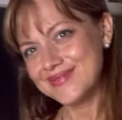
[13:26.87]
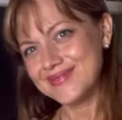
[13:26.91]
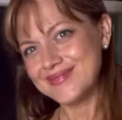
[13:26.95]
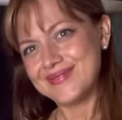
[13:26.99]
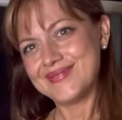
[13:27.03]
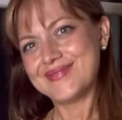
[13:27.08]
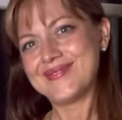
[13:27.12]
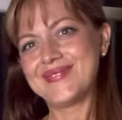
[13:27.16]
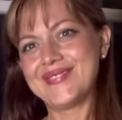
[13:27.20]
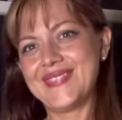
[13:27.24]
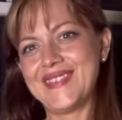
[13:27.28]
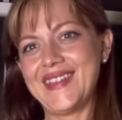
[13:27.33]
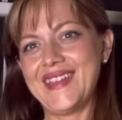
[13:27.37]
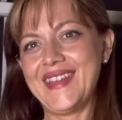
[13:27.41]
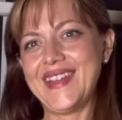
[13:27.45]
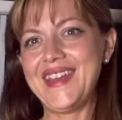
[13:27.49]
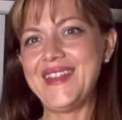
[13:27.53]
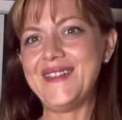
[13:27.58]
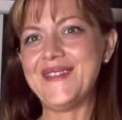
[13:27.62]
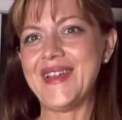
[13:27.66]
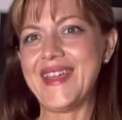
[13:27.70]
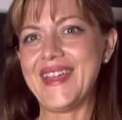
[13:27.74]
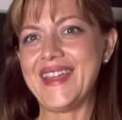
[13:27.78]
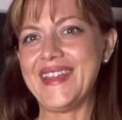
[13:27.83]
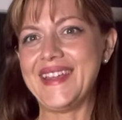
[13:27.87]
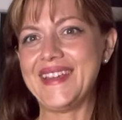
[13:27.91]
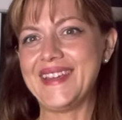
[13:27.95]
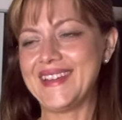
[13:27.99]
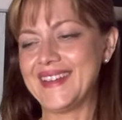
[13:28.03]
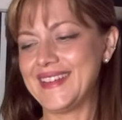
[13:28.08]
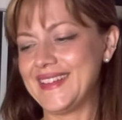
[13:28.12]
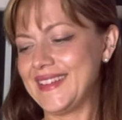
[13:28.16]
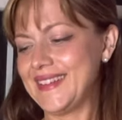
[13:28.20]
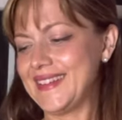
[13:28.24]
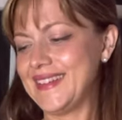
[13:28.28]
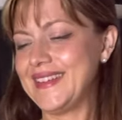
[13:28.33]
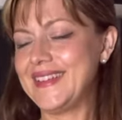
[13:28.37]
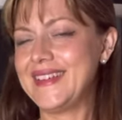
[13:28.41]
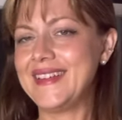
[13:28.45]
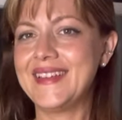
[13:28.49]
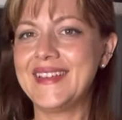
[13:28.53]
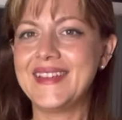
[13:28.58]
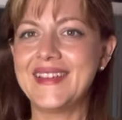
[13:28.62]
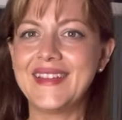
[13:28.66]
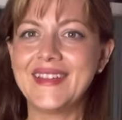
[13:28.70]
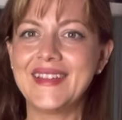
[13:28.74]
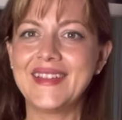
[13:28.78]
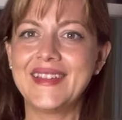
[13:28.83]
Anyway,
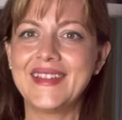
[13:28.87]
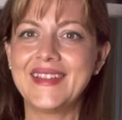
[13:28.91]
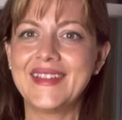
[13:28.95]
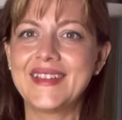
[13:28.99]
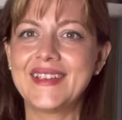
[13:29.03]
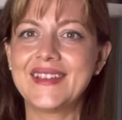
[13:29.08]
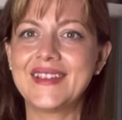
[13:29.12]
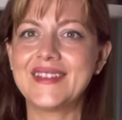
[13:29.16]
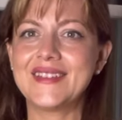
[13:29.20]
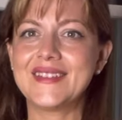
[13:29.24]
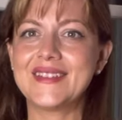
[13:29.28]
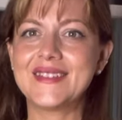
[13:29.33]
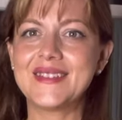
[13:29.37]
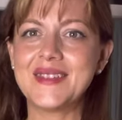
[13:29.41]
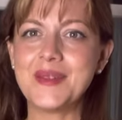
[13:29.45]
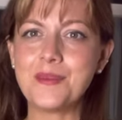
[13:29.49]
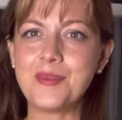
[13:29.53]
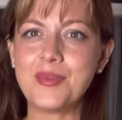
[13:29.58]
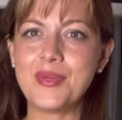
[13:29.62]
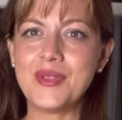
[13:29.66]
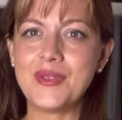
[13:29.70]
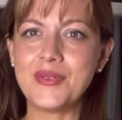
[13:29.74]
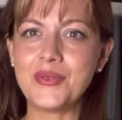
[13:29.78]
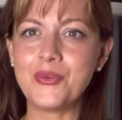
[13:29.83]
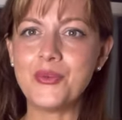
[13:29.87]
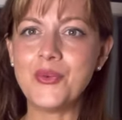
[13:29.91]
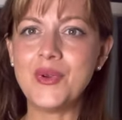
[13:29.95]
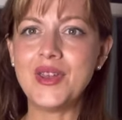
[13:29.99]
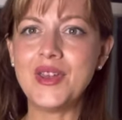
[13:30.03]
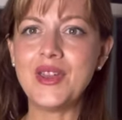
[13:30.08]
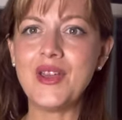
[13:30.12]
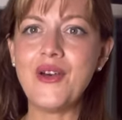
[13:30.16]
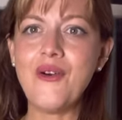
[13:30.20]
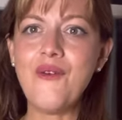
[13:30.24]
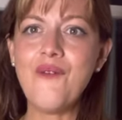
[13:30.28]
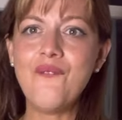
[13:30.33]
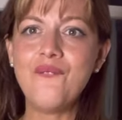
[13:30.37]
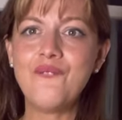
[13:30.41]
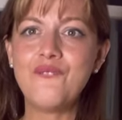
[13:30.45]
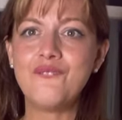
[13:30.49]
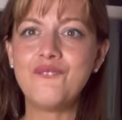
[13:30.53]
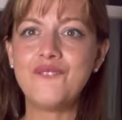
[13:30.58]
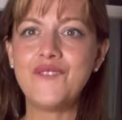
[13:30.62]
I'll slip this one off.